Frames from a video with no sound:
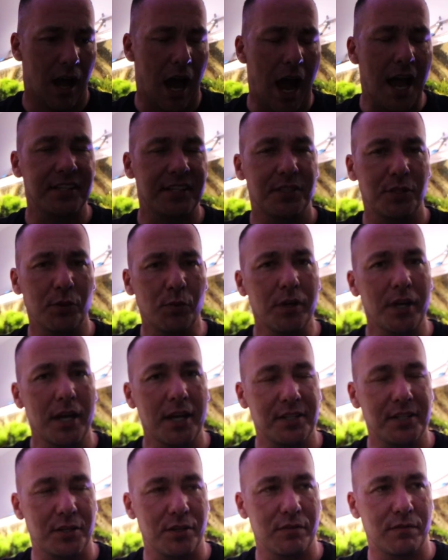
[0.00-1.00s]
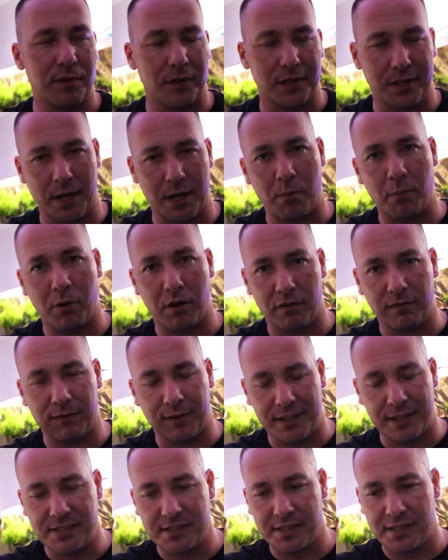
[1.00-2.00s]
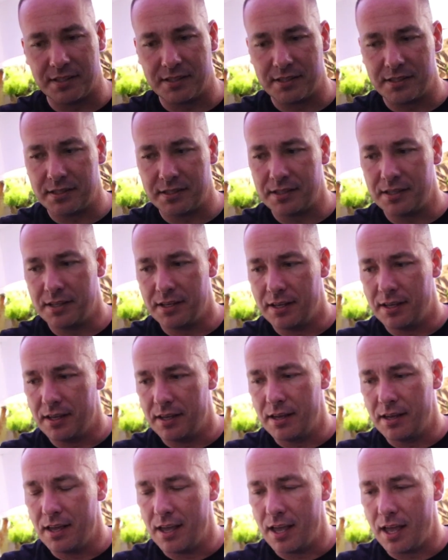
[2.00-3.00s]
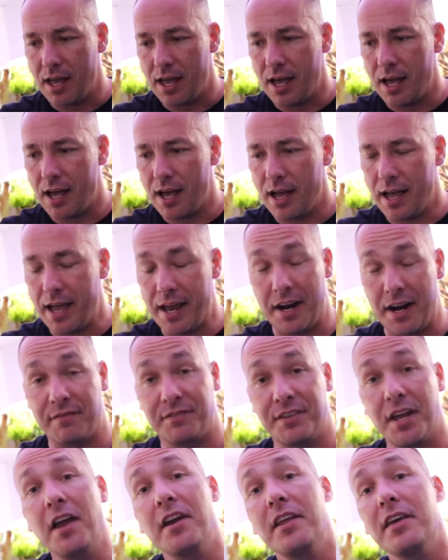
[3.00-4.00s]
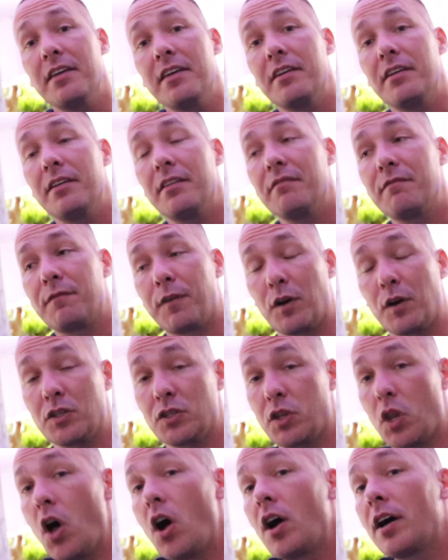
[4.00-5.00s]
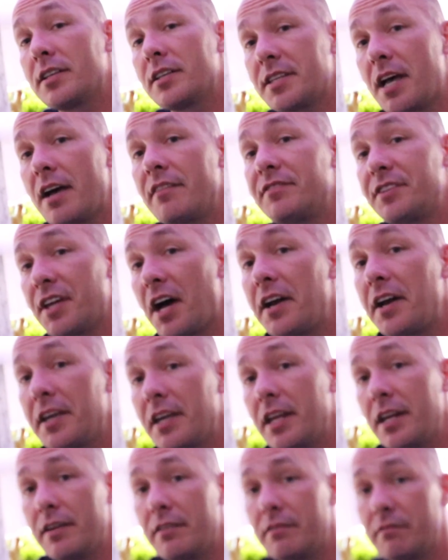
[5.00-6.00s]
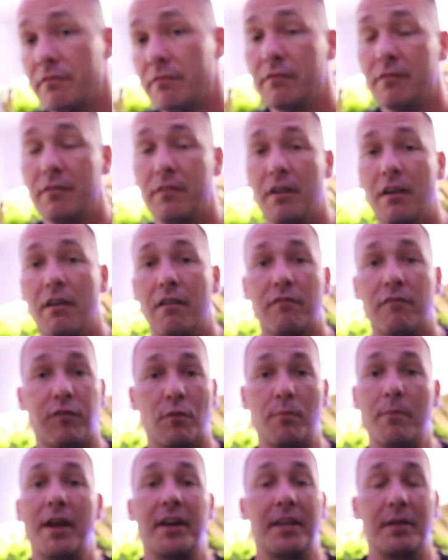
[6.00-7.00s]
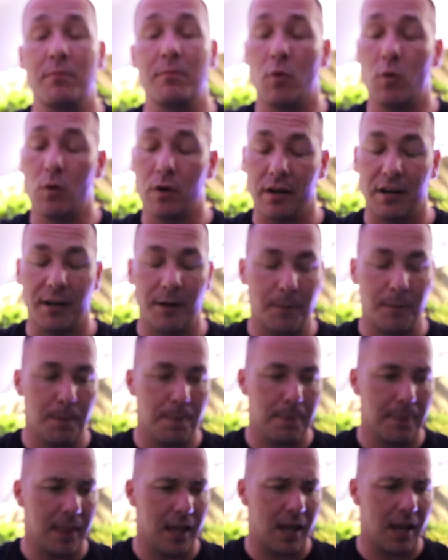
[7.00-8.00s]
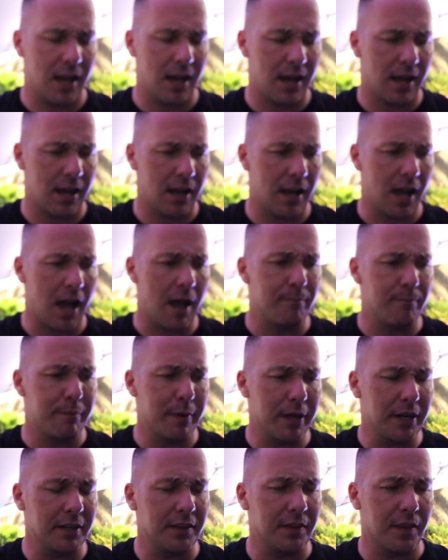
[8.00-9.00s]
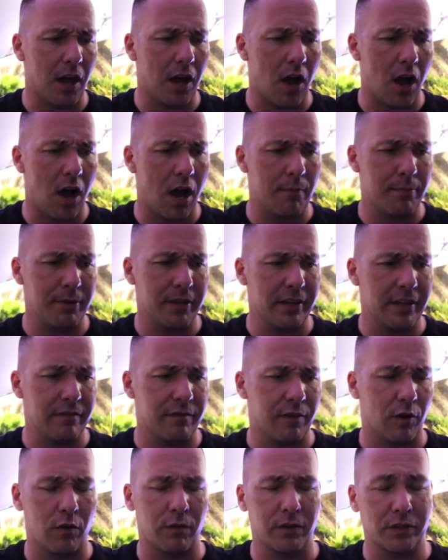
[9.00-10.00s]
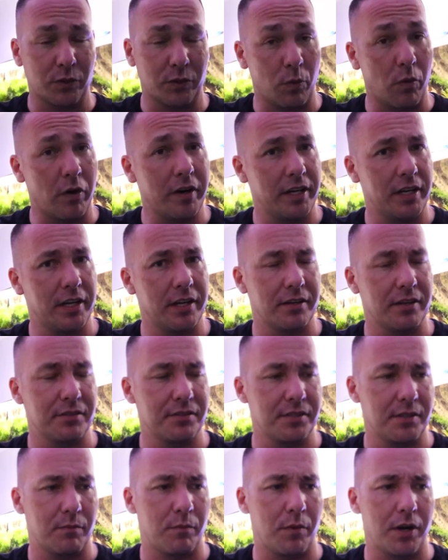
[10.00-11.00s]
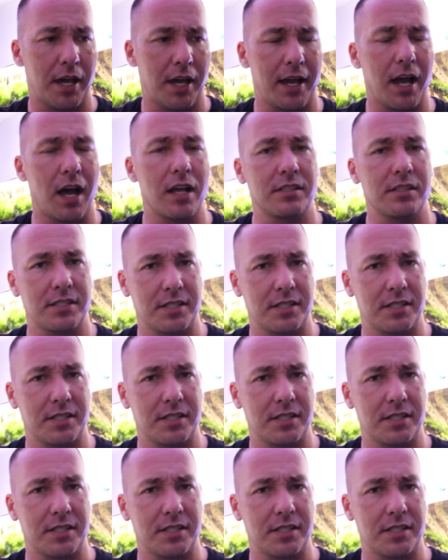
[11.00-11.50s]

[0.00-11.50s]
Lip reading: I do what I do for a number of reasons, and I've done it for as long as I've done it for many more. I've been in the hobby for over 20 years, and when I got